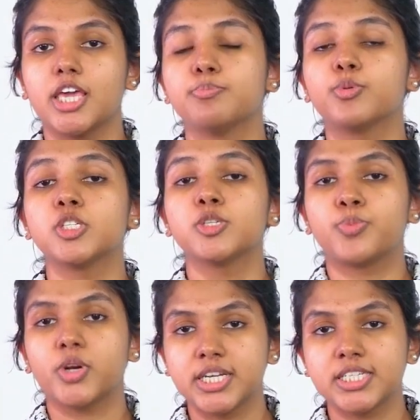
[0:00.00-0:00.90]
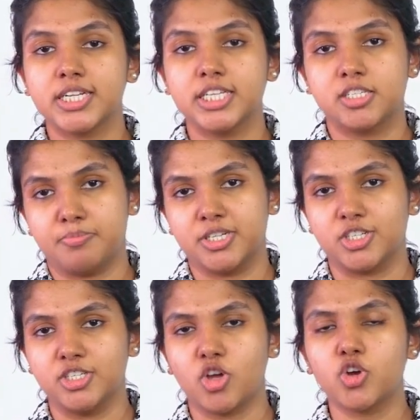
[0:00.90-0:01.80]
impose protectionist
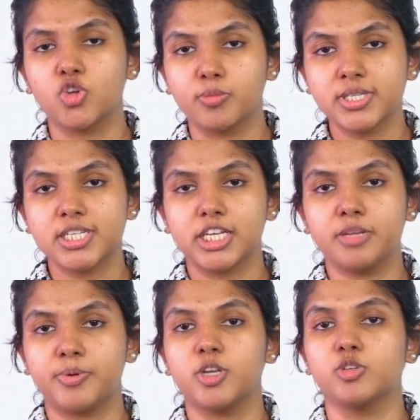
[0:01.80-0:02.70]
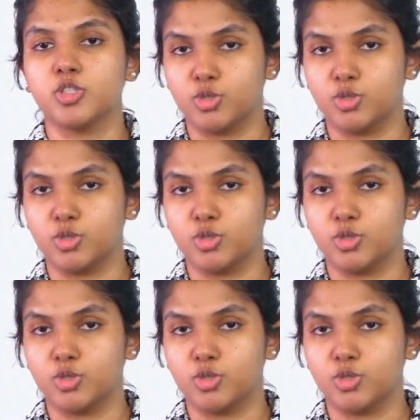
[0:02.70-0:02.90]
measures on domestically produced